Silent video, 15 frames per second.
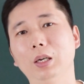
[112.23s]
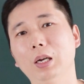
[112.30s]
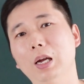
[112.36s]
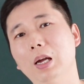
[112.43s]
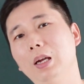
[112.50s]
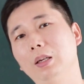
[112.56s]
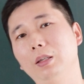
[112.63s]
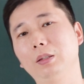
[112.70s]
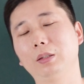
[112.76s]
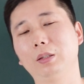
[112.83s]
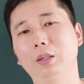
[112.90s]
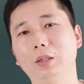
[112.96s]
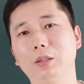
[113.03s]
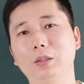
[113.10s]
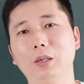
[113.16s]
And
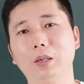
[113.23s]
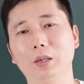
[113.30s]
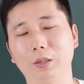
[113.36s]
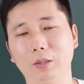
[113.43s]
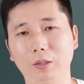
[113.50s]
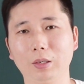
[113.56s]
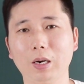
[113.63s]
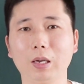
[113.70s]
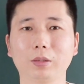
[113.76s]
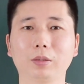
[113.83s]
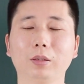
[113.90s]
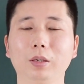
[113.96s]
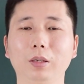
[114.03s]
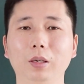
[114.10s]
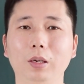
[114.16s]
the
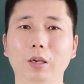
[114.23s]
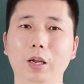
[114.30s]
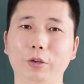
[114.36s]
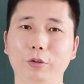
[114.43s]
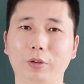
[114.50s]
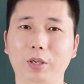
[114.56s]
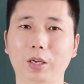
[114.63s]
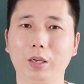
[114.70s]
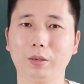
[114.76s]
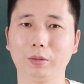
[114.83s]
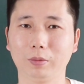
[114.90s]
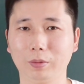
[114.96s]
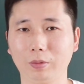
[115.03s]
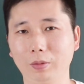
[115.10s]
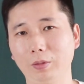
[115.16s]
last, you
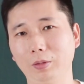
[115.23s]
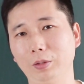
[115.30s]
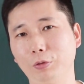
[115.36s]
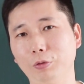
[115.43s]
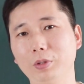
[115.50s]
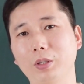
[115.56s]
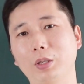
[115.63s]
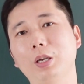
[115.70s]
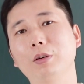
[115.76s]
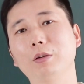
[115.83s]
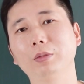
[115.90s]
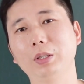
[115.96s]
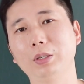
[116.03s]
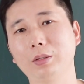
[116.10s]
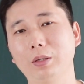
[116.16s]
can use
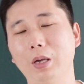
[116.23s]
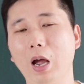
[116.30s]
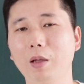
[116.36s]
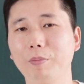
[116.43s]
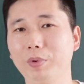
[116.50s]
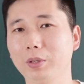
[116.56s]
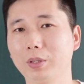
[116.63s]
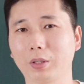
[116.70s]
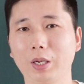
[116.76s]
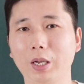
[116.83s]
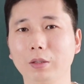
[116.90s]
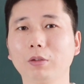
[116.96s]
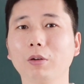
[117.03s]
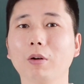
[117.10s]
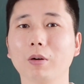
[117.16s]
Kinkoni's IP
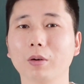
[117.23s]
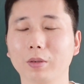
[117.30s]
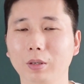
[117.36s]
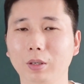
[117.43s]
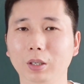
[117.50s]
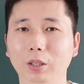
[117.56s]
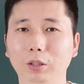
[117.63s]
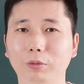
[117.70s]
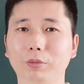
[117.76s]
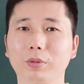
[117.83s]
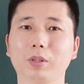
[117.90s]
scan tool to